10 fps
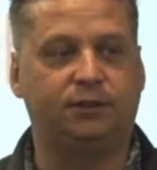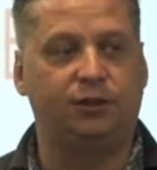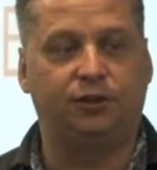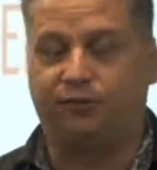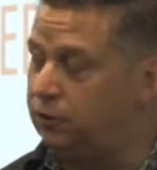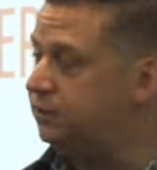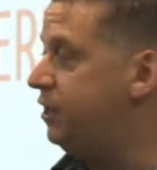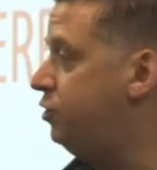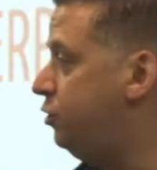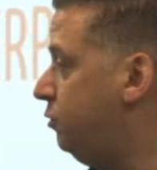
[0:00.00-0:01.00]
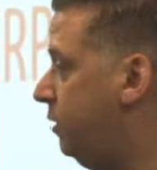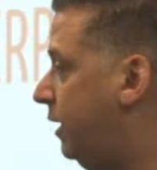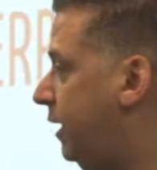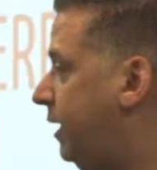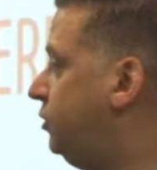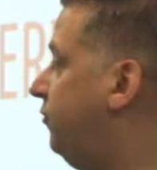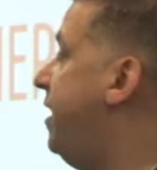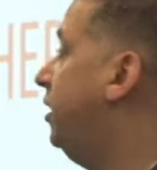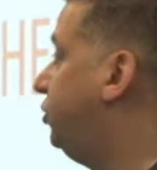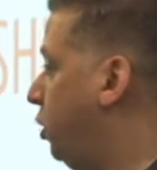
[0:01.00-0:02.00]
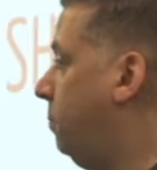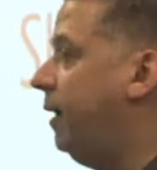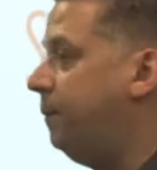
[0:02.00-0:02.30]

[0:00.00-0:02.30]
The first thing you do is you find a Sherpa.